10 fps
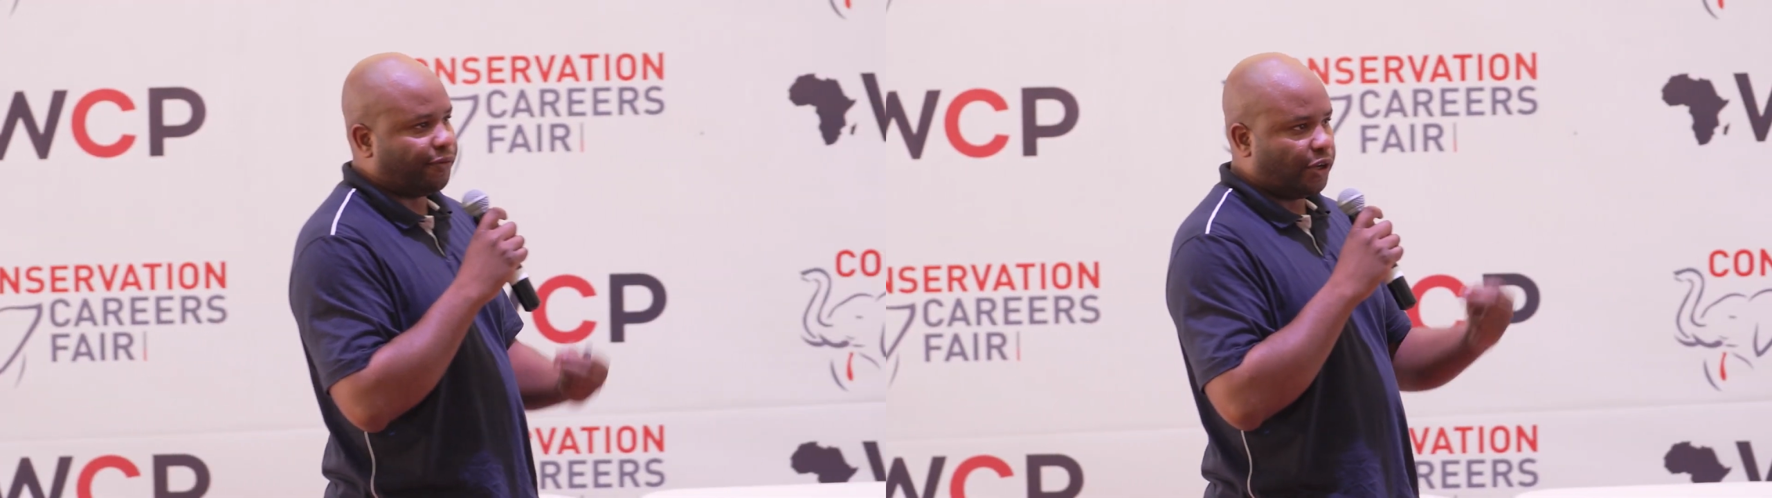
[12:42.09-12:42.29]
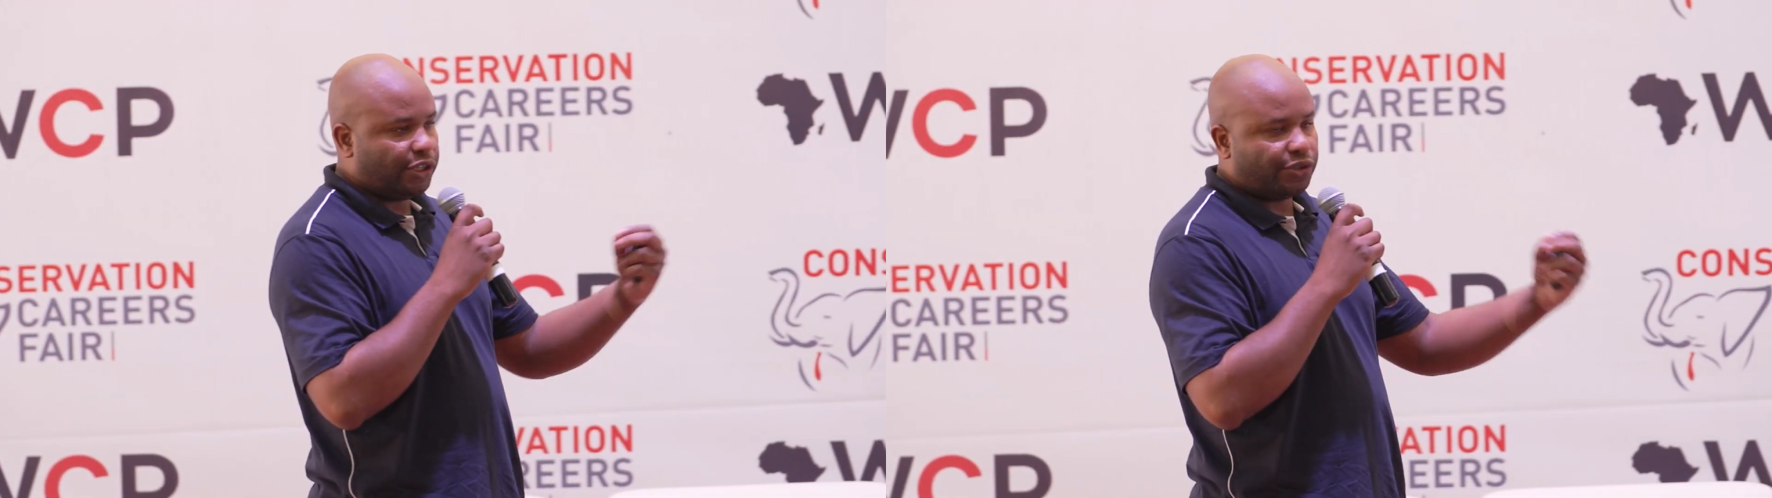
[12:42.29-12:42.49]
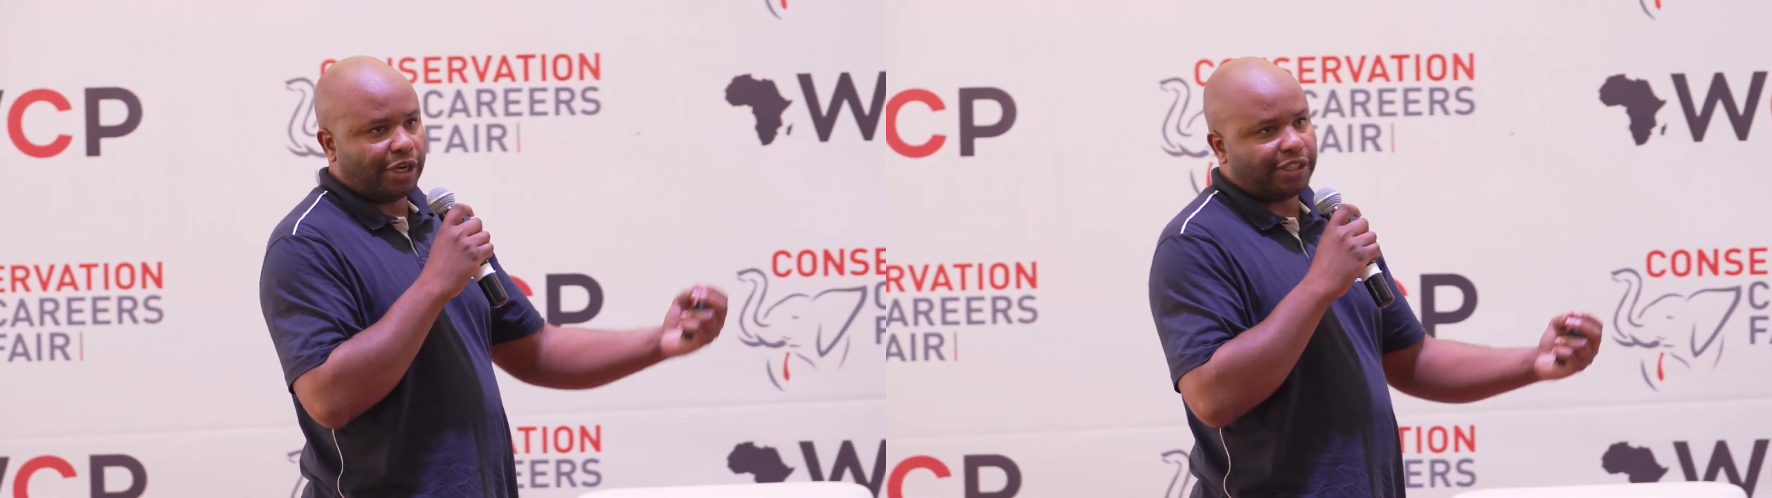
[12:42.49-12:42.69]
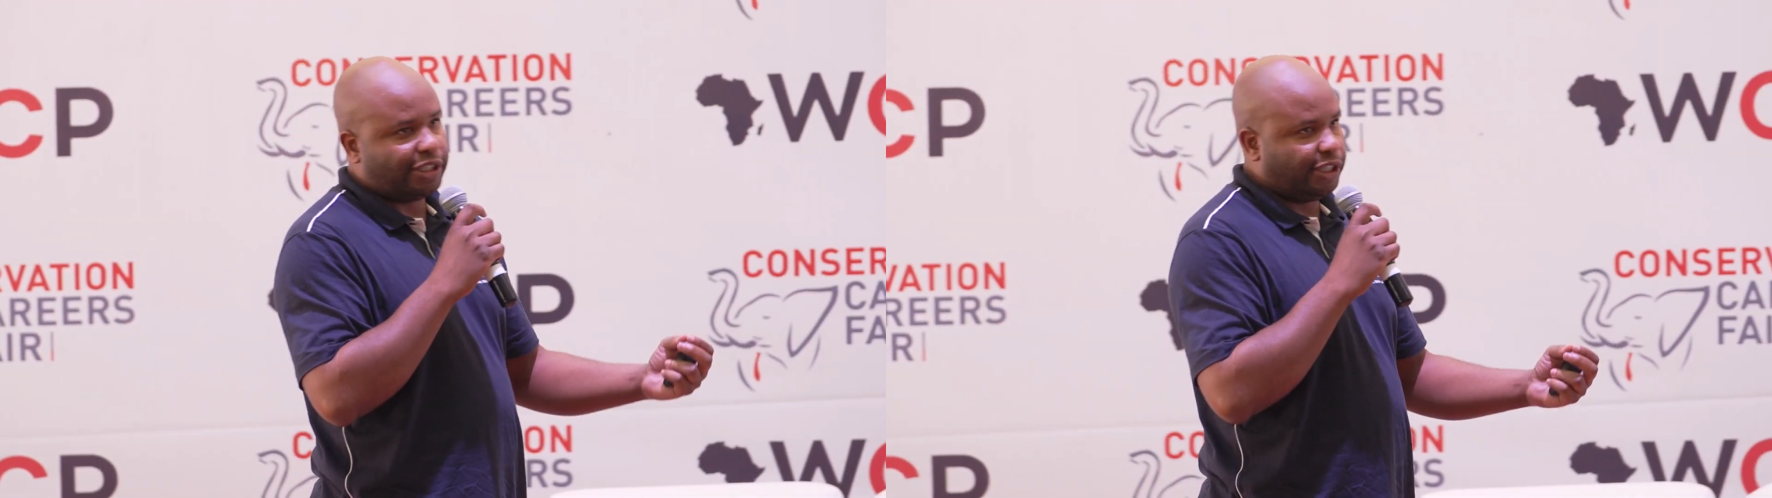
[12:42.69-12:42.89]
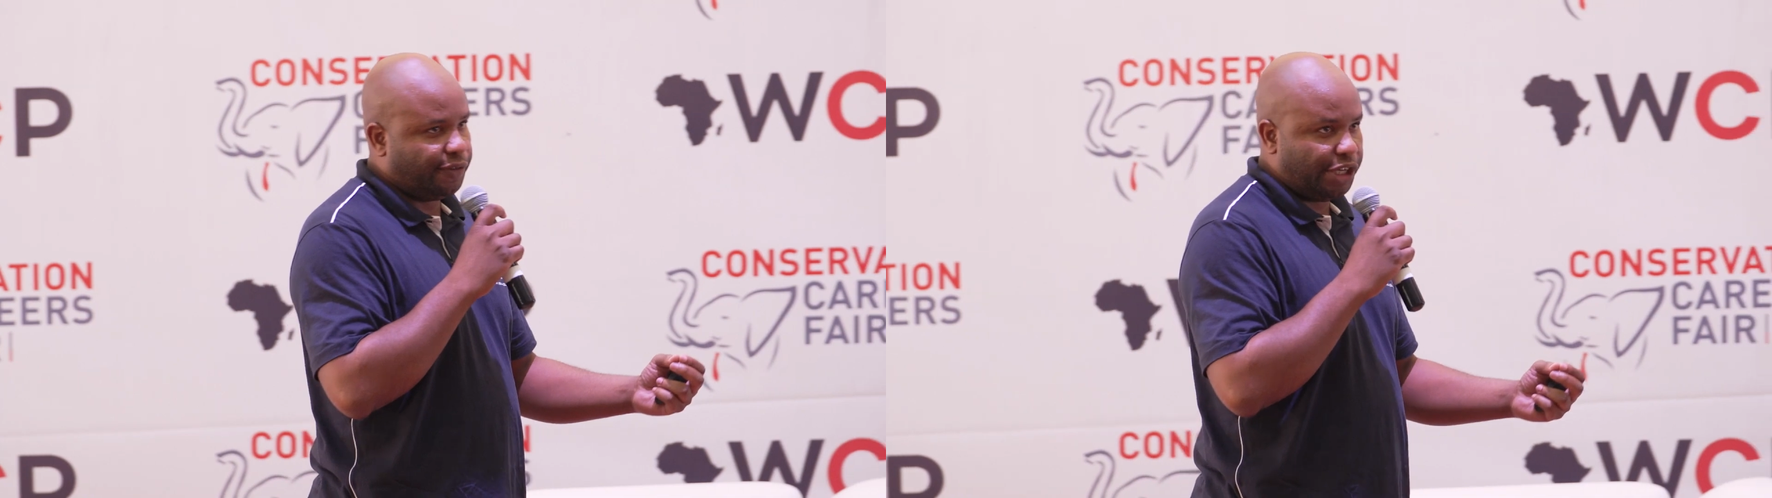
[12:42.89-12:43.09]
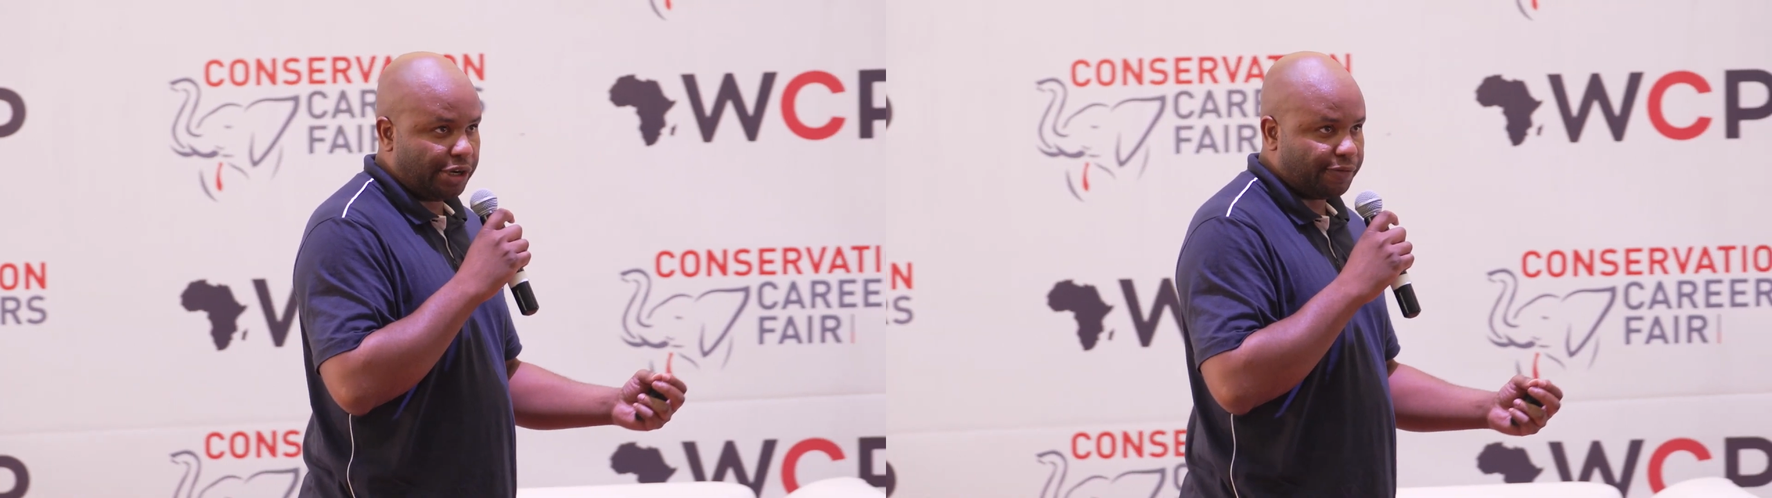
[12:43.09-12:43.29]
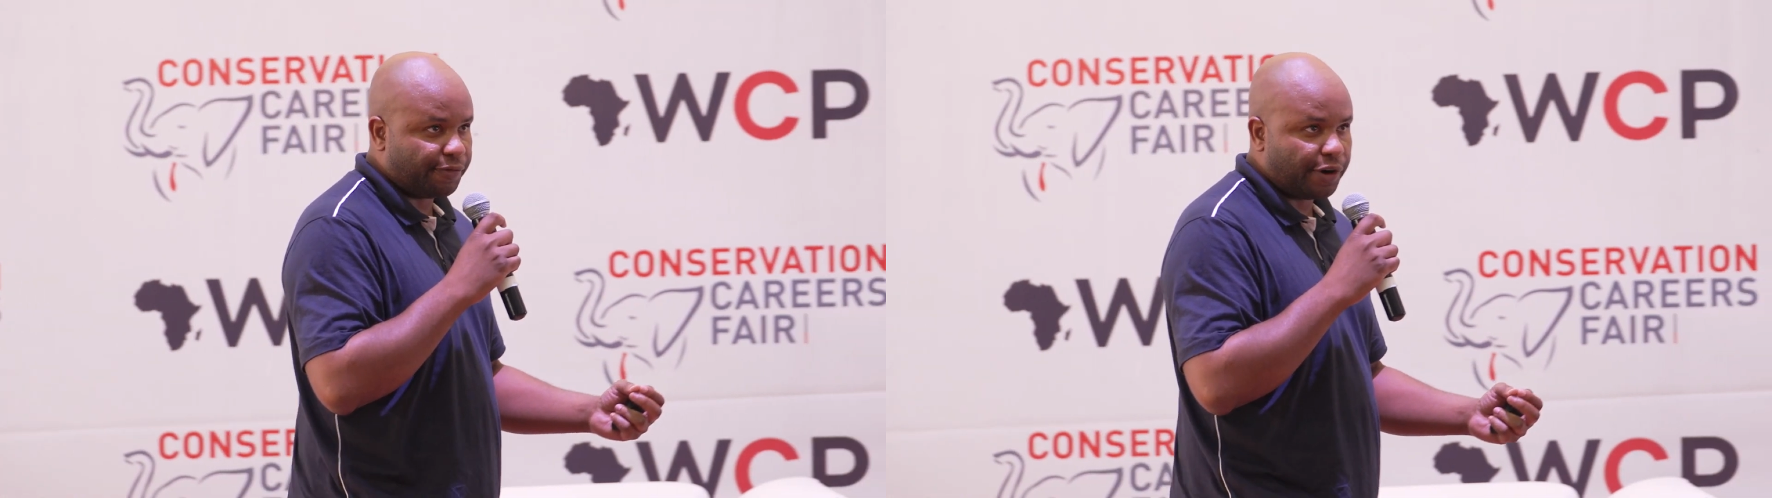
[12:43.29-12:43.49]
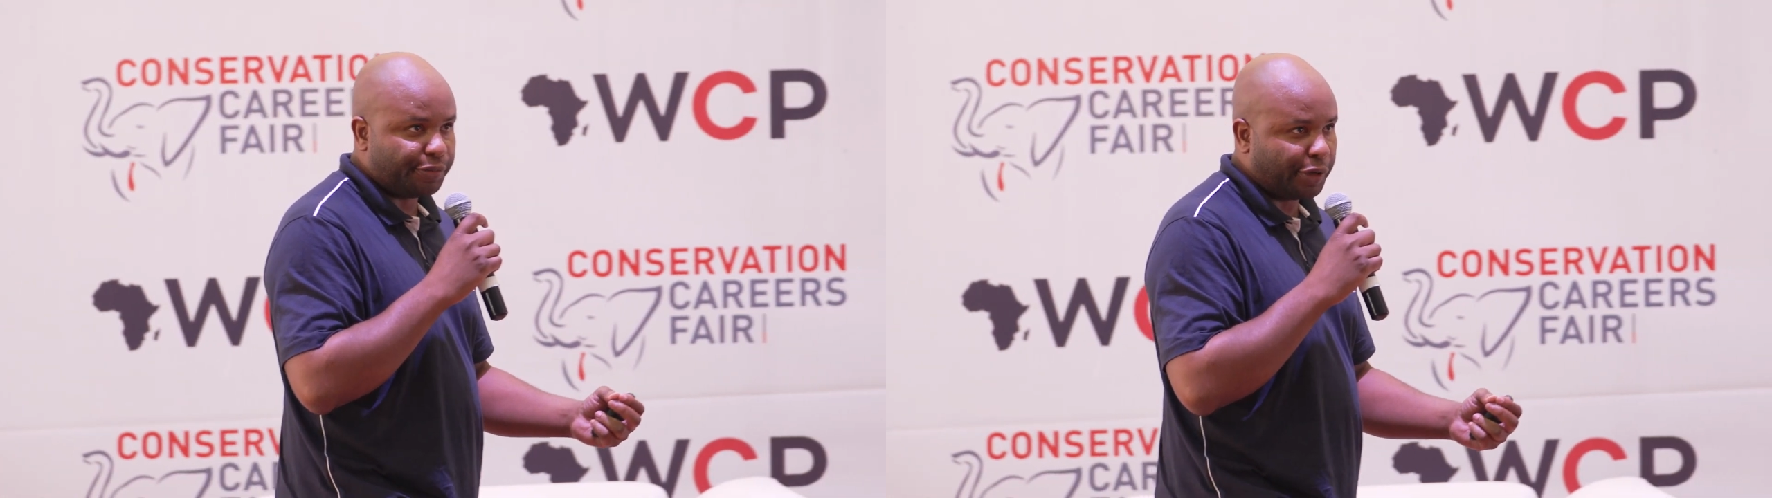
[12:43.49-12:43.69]
I've got this great CV here in
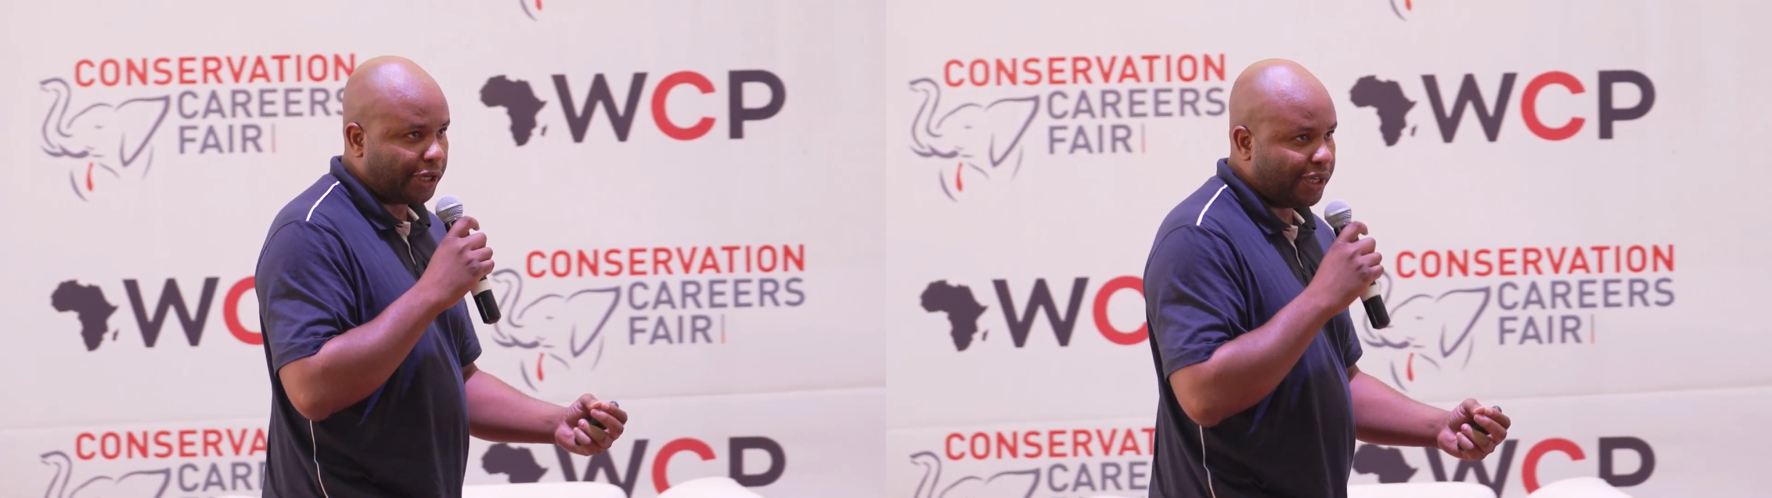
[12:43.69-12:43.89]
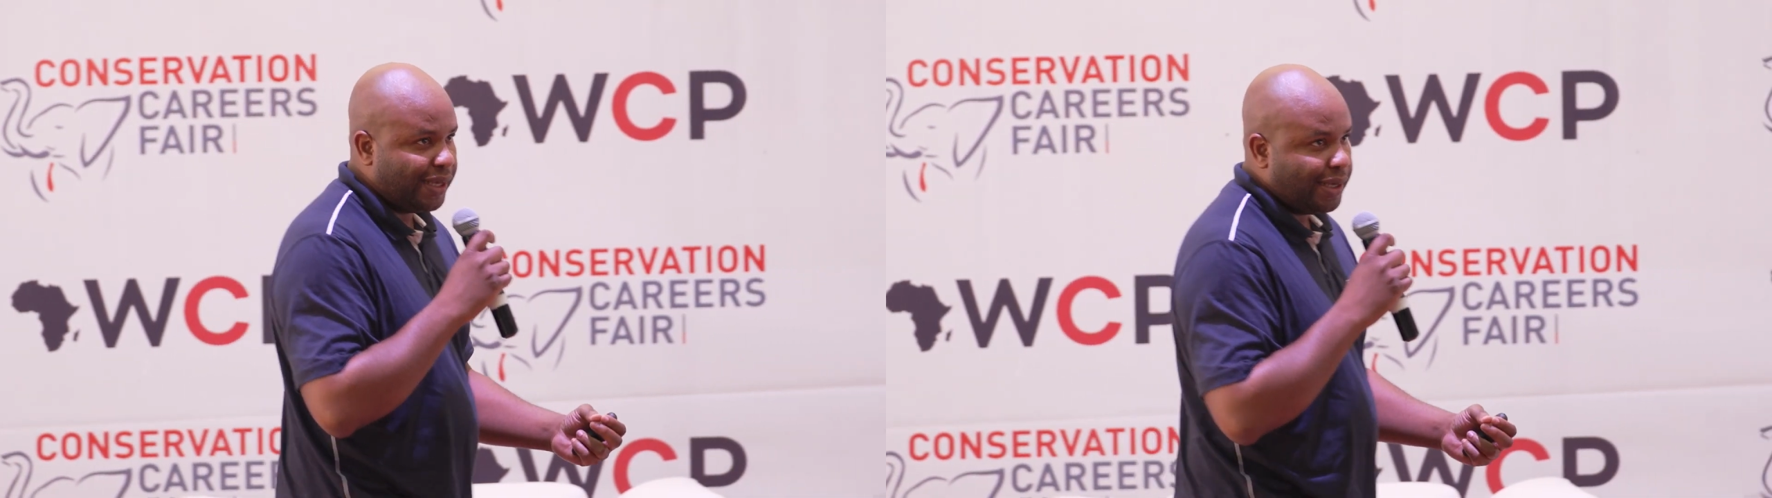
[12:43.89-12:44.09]
front of me.